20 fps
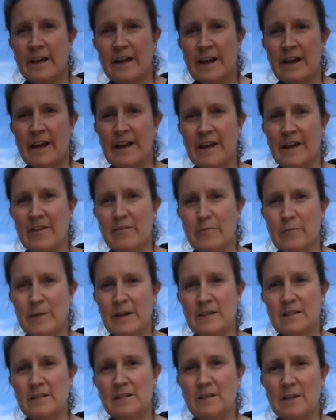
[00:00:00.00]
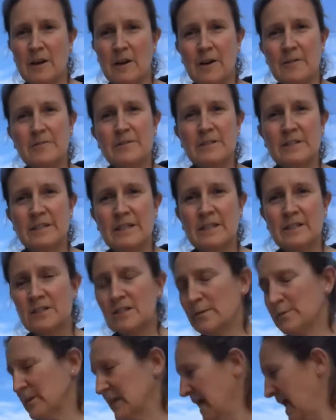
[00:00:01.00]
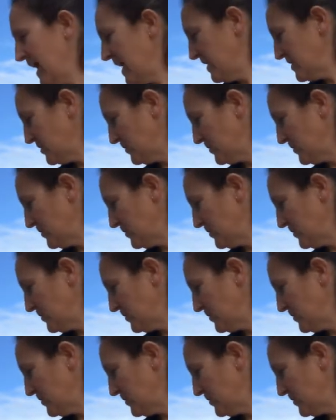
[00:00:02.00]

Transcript: I have my harvesting supplies